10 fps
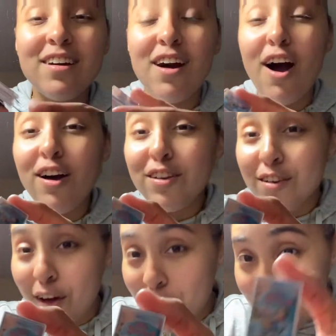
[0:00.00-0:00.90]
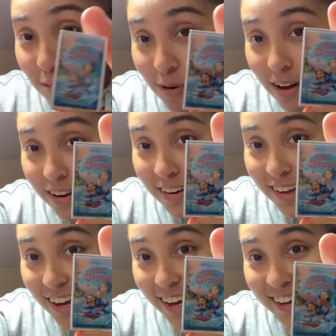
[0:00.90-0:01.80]
Another
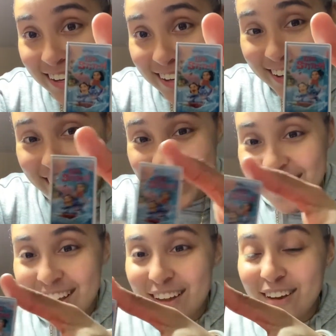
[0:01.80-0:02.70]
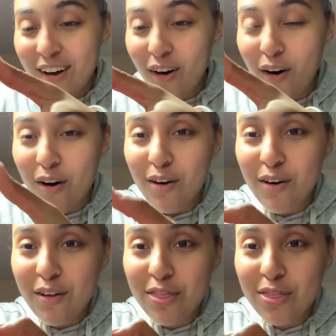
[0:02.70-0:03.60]
one. All
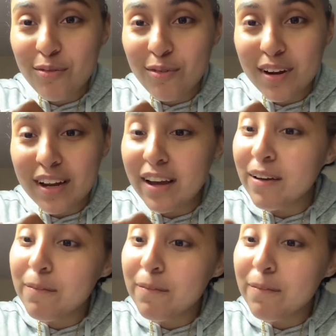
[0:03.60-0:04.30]
3.